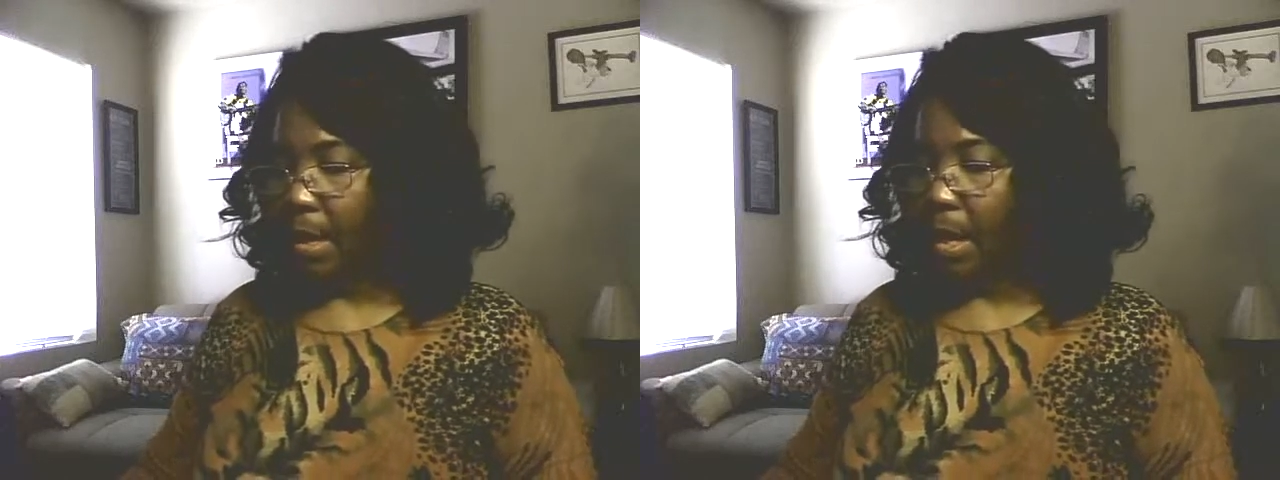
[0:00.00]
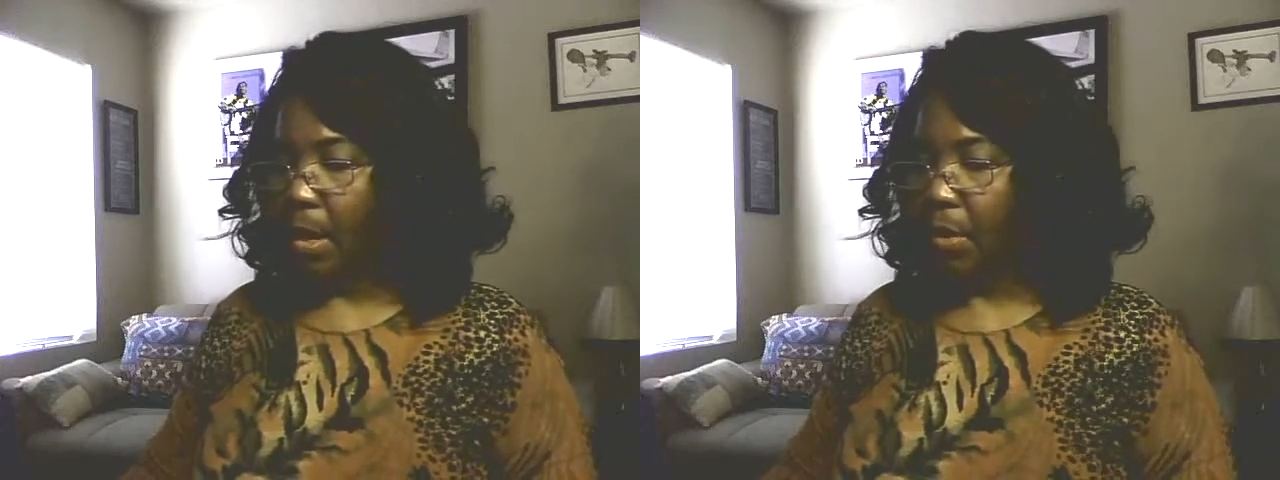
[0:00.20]

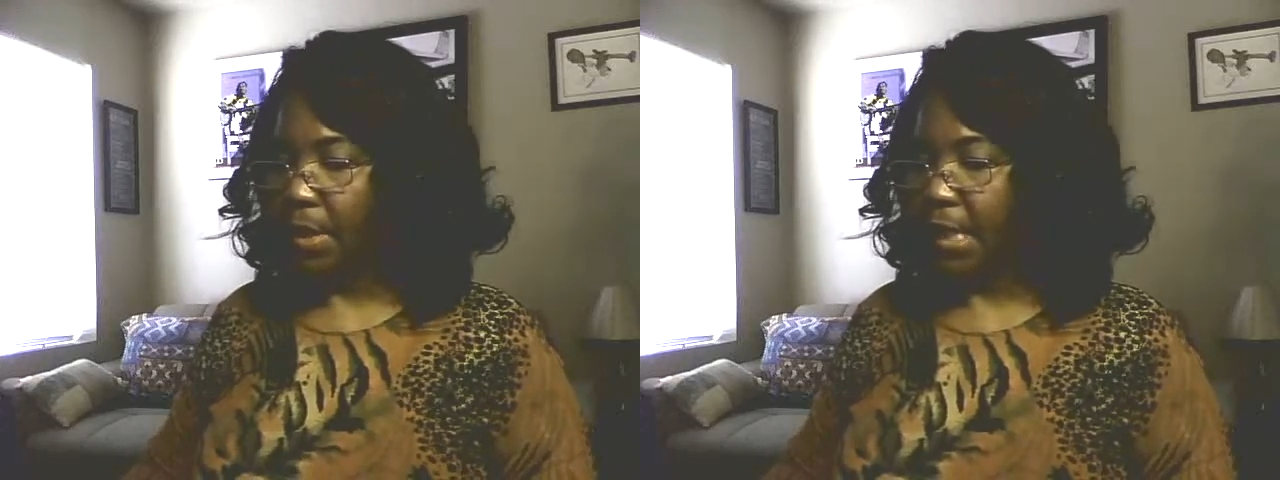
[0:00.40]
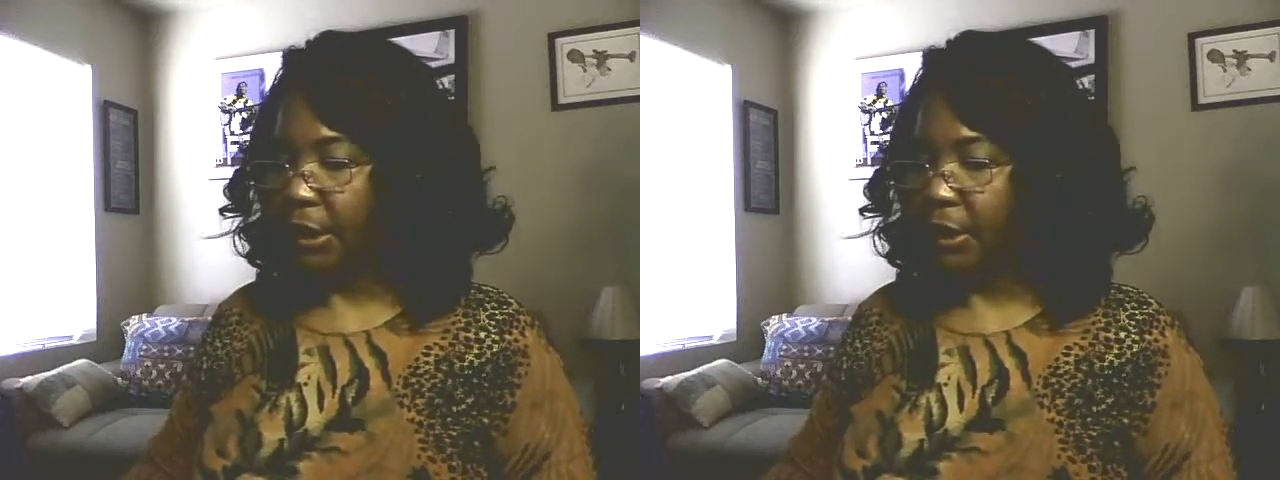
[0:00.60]

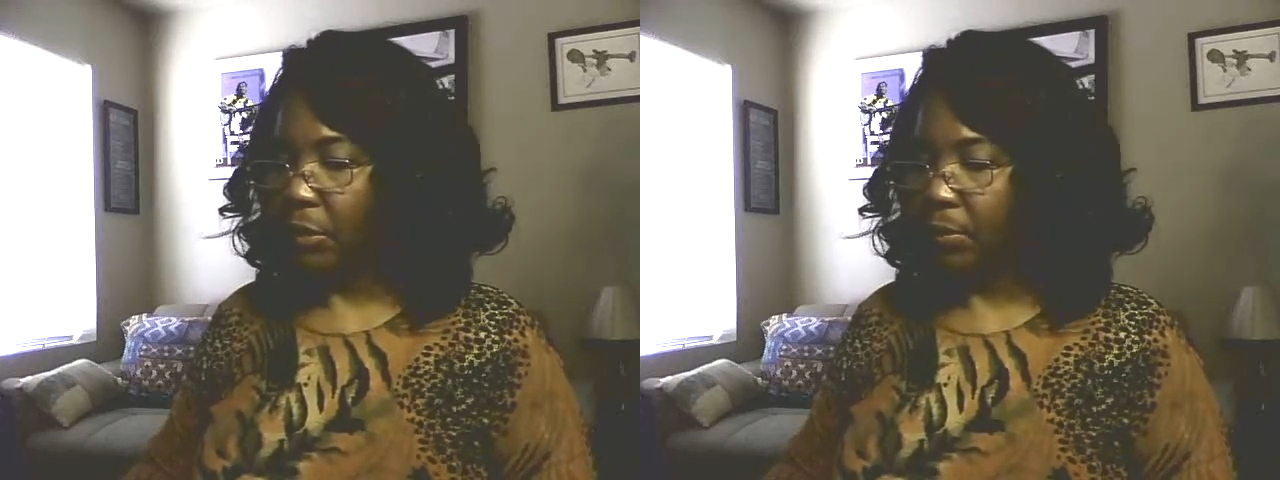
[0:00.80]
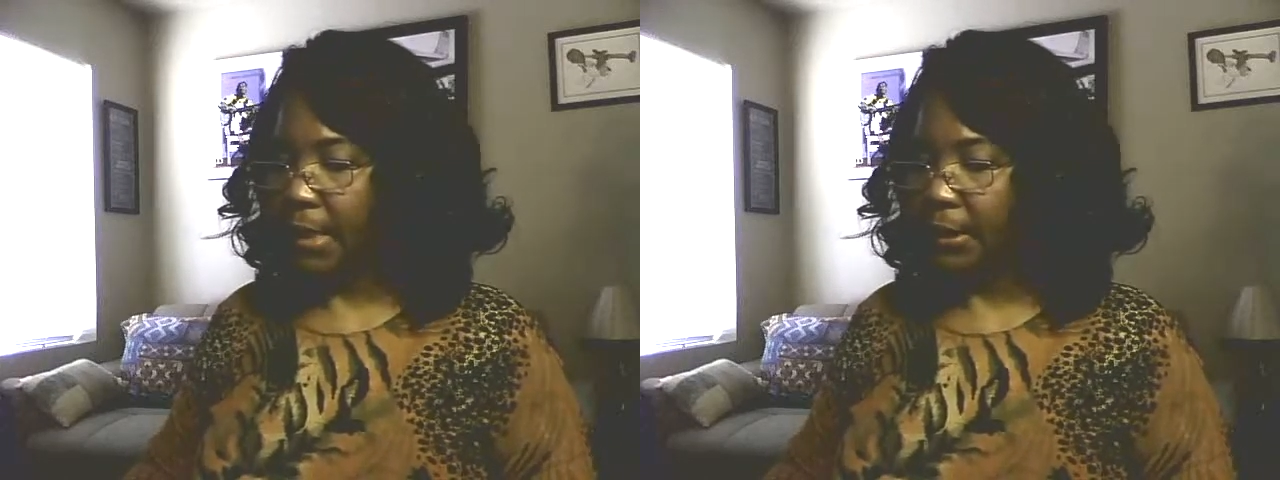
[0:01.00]
Okay,
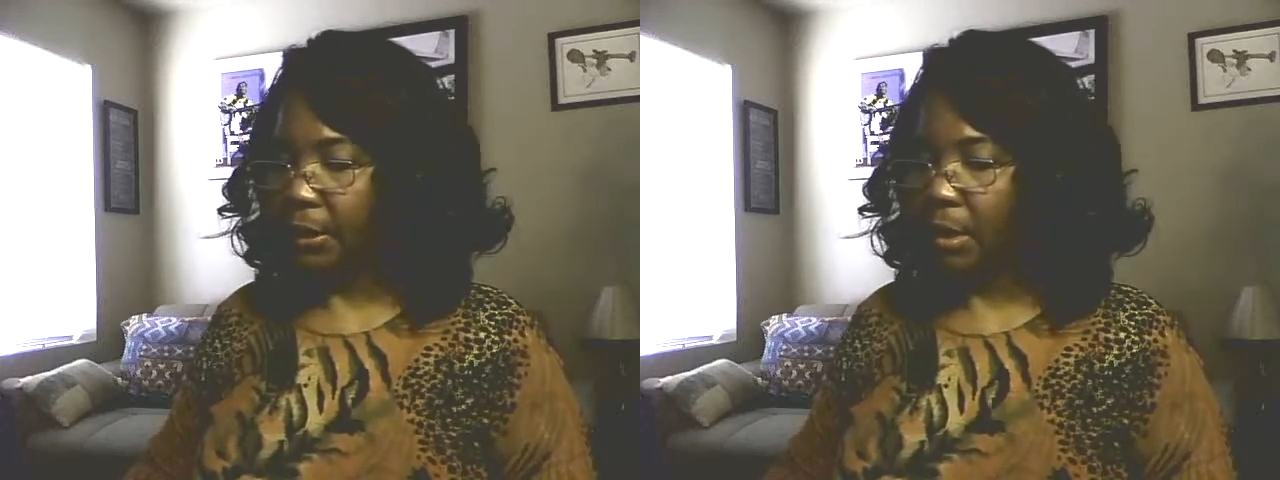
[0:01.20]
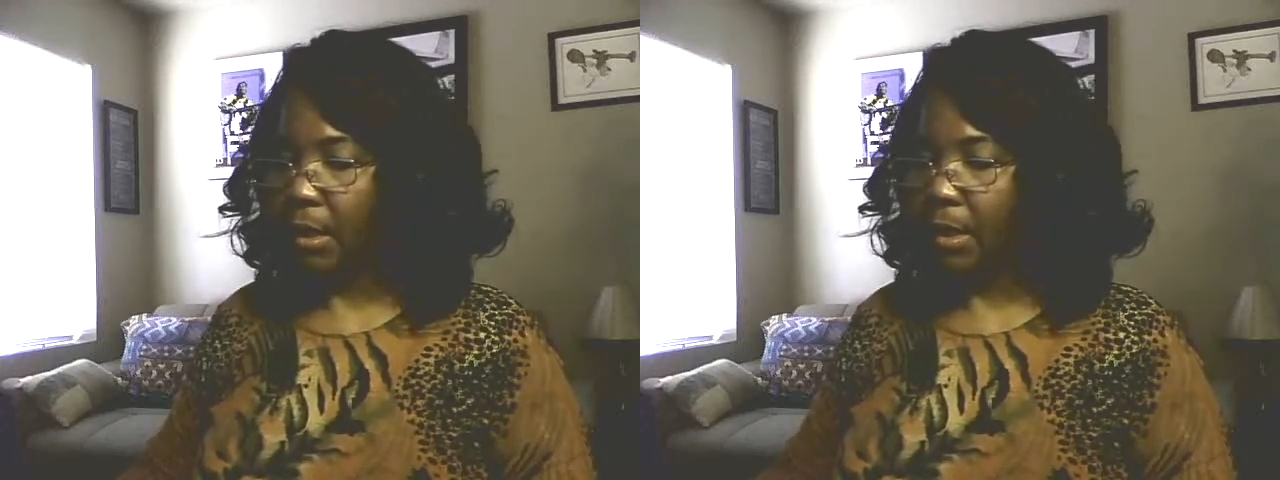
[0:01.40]
so let's
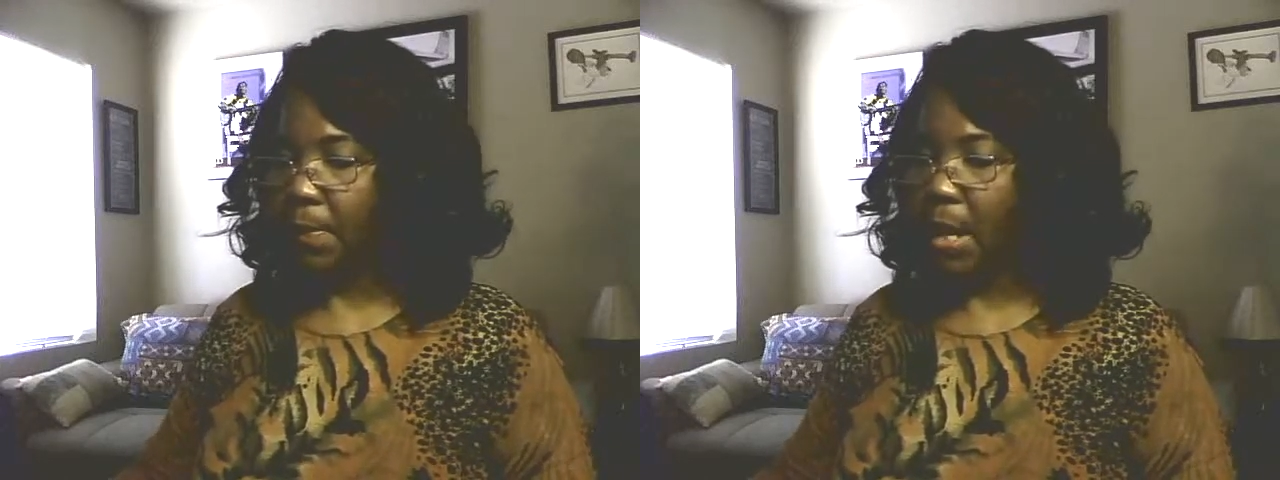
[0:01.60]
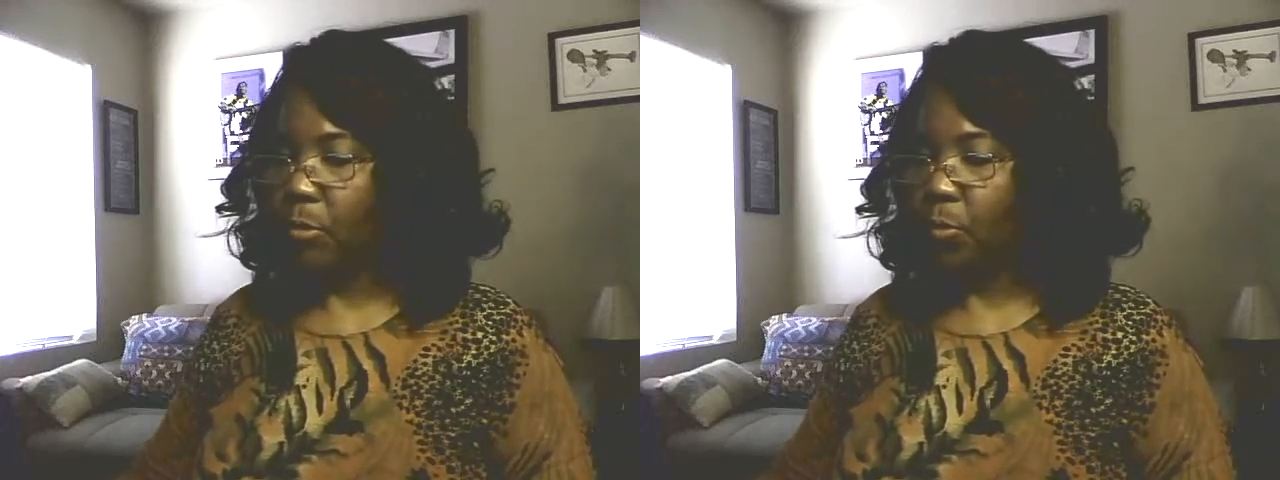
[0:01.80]
talk
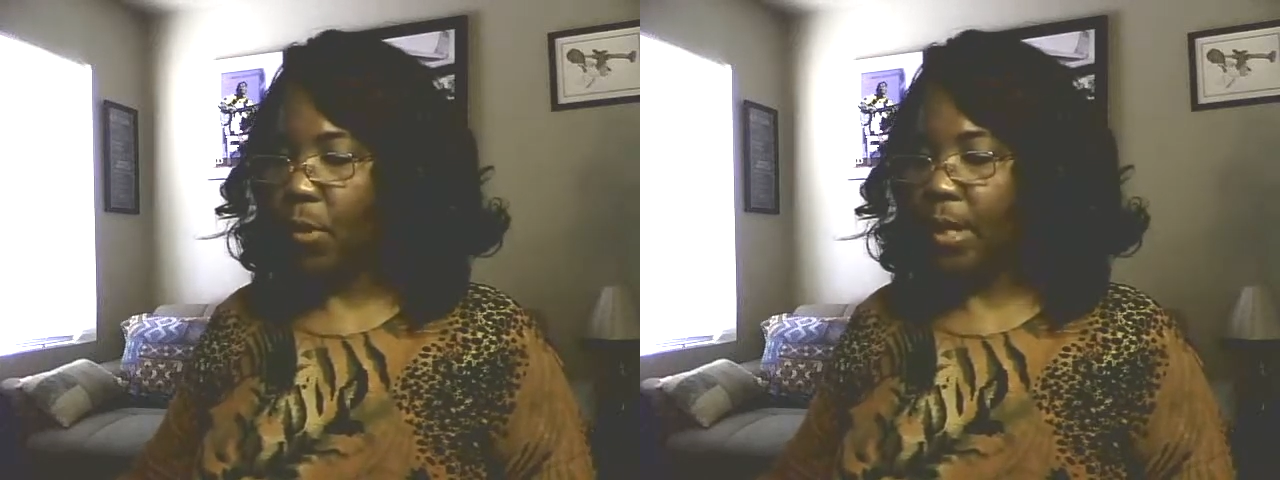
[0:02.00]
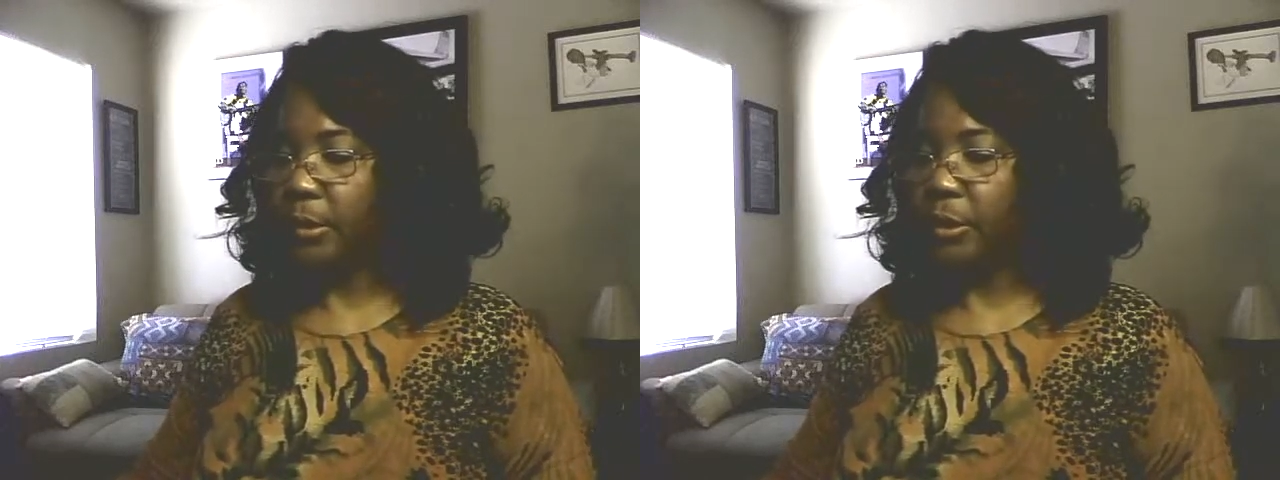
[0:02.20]
about
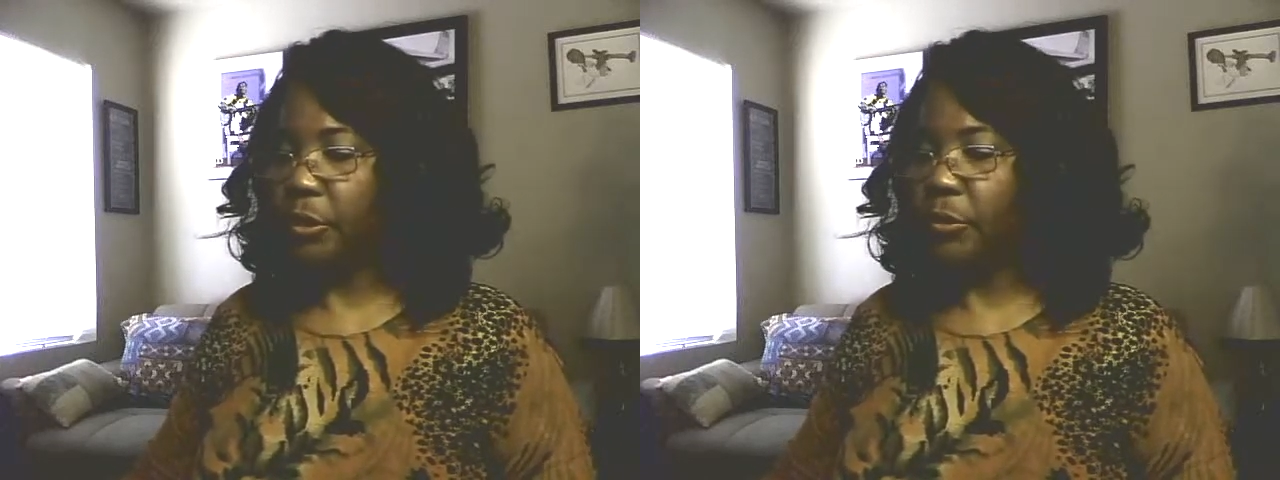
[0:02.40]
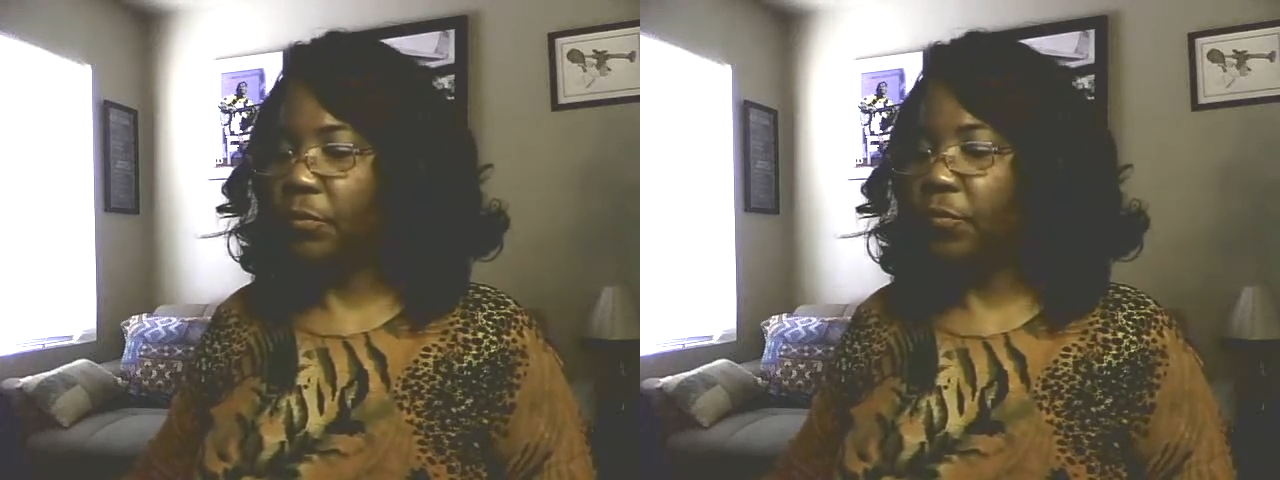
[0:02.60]
where to